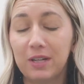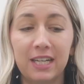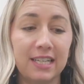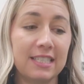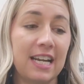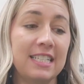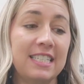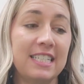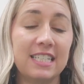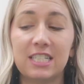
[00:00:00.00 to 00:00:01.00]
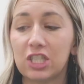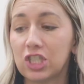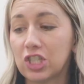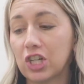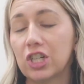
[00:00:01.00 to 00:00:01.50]
is I did
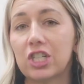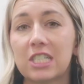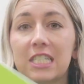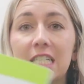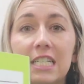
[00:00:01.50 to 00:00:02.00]
start